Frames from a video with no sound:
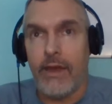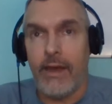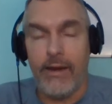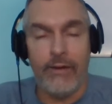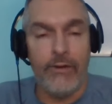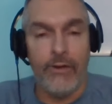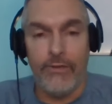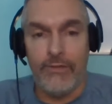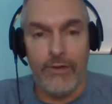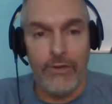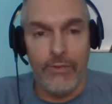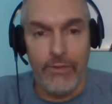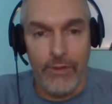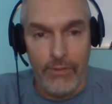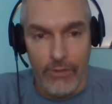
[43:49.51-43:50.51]
I don't know if
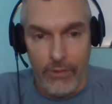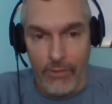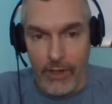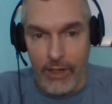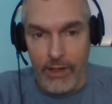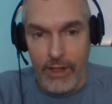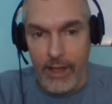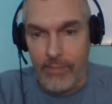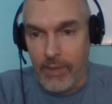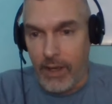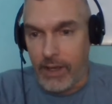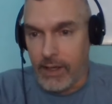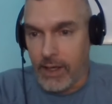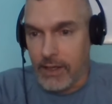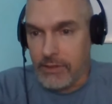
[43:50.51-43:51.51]
you're you were aware of that
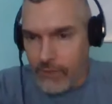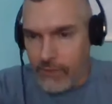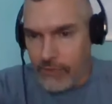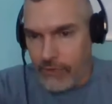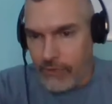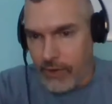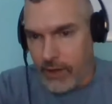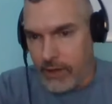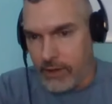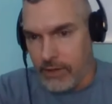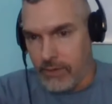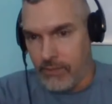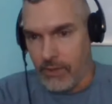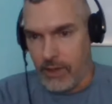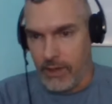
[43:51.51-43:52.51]
podcast. I'm
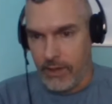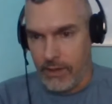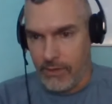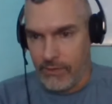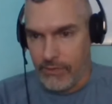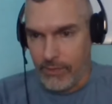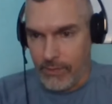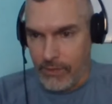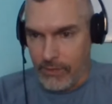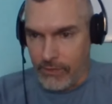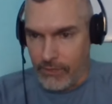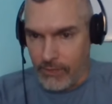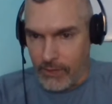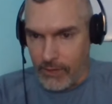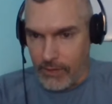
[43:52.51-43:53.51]
stunned when I hear some of these
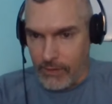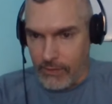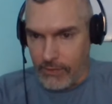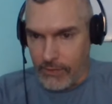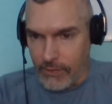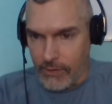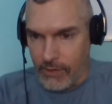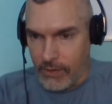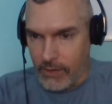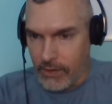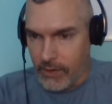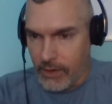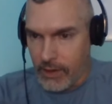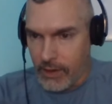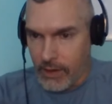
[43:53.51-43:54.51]
words.
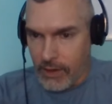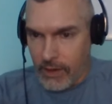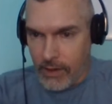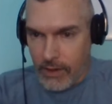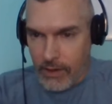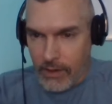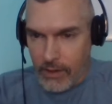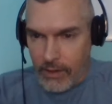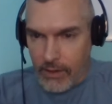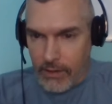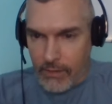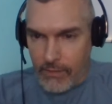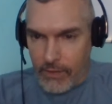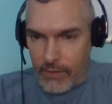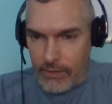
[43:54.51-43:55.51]

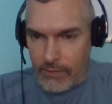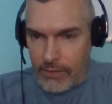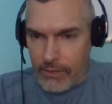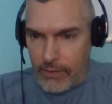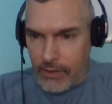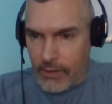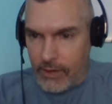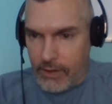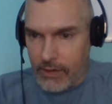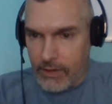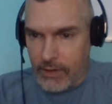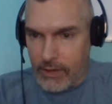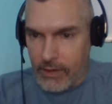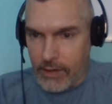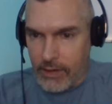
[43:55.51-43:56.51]
The volition, the heart of
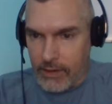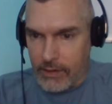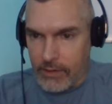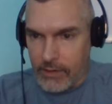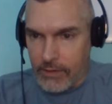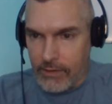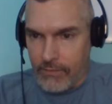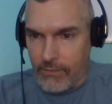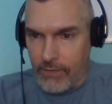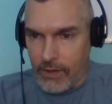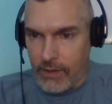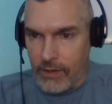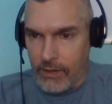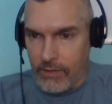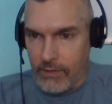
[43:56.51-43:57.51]
the character, the
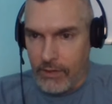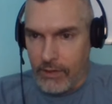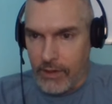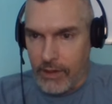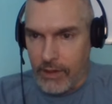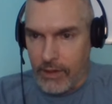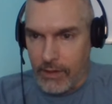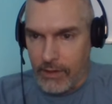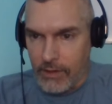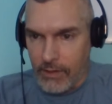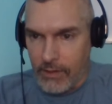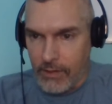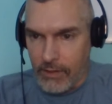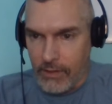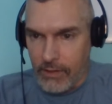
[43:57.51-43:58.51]
villain or the hero.